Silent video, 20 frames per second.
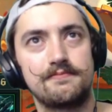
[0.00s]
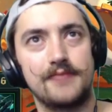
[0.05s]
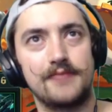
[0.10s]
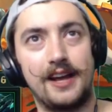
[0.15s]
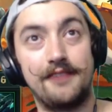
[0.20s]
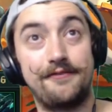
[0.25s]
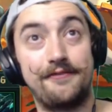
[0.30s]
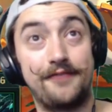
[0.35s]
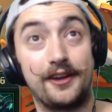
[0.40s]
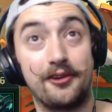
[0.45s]

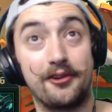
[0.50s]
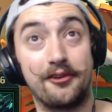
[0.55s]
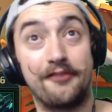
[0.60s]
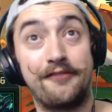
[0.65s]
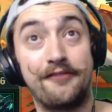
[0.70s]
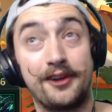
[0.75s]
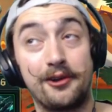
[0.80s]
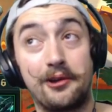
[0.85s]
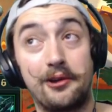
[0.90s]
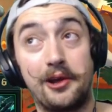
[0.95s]

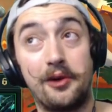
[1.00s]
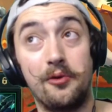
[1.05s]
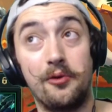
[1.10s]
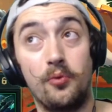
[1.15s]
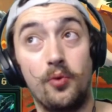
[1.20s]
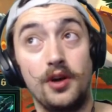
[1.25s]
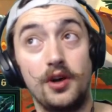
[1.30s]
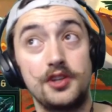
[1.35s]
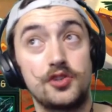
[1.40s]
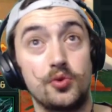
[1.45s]
figuring out
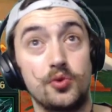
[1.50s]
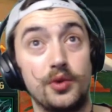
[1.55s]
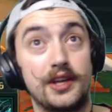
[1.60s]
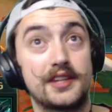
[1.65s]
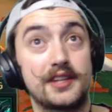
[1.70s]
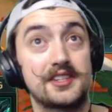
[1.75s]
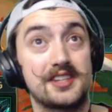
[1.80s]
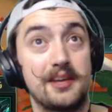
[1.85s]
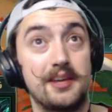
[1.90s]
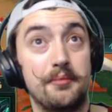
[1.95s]
what
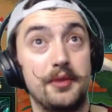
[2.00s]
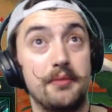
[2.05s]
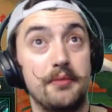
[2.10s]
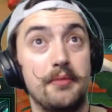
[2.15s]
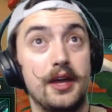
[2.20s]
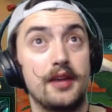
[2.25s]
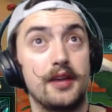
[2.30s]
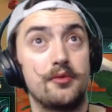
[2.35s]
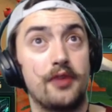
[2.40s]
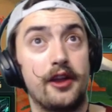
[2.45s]
tweaks can be
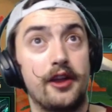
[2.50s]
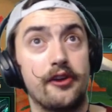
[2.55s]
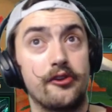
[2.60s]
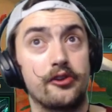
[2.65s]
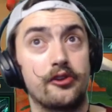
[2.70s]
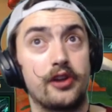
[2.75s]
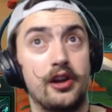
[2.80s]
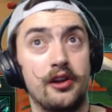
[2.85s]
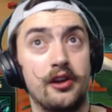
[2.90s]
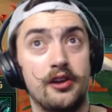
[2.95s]
made that
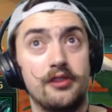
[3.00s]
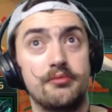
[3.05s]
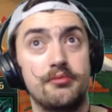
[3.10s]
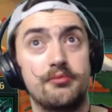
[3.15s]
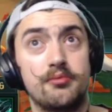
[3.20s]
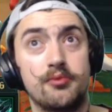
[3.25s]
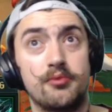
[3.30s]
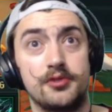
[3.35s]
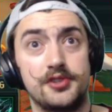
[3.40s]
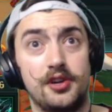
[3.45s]
aren't going to
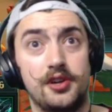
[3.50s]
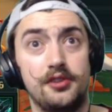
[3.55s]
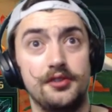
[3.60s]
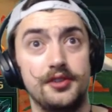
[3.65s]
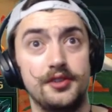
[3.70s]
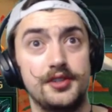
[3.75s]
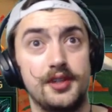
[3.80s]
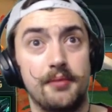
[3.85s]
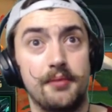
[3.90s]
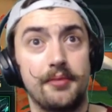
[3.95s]
result
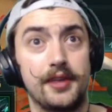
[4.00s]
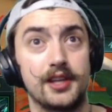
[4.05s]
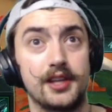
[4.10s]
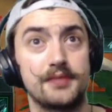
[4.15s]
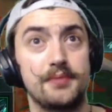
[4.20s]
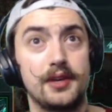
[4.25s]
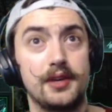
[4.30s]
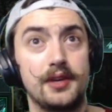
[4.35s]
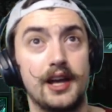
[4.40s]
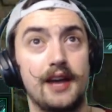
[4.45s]
in some
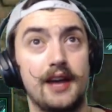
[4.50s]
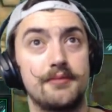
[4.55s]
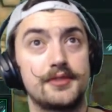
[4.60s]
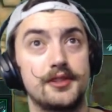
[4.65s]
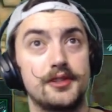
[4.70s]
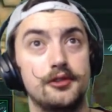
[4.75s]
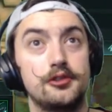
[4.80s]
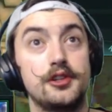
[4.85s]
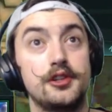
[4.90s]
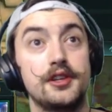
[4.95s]
things being
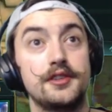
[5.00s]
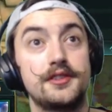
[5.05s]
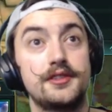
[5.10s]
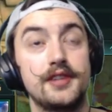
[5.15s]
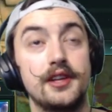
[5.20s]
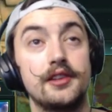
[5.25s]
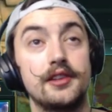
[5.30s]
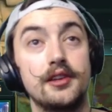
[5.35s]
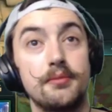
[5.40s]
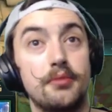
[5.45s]
absolutely
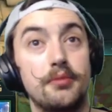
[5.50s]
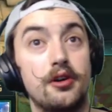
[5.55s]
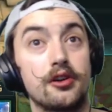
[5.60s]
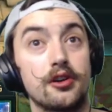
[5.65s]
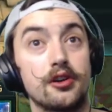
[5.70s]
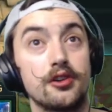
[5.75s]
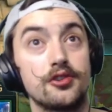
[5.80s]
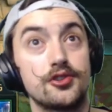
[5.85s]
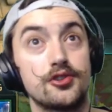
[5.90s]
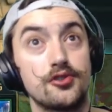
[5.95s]
insanely
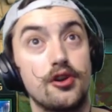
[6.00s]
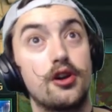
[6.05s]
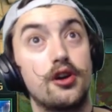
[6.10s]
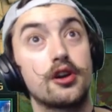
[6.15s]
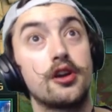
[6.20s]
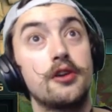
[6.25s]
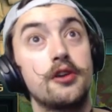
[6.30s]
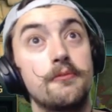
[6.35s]
bonkers strong.